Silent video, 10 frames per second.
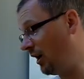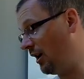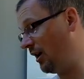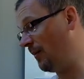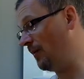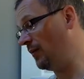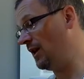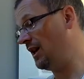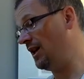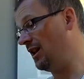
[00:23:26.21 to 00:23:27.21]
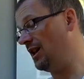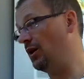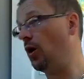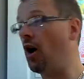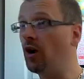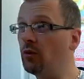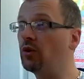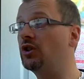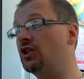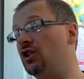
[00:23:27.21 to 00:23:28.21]
I
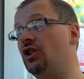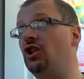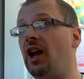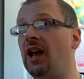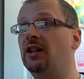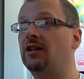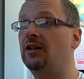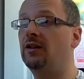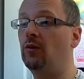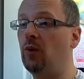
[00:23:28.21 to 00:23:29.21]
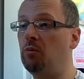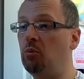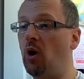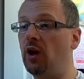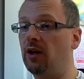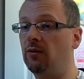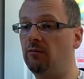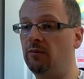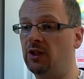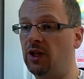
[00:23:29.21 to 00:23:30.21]
would suggest that when
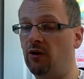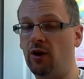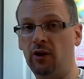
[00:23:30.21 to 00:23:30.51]
buying material,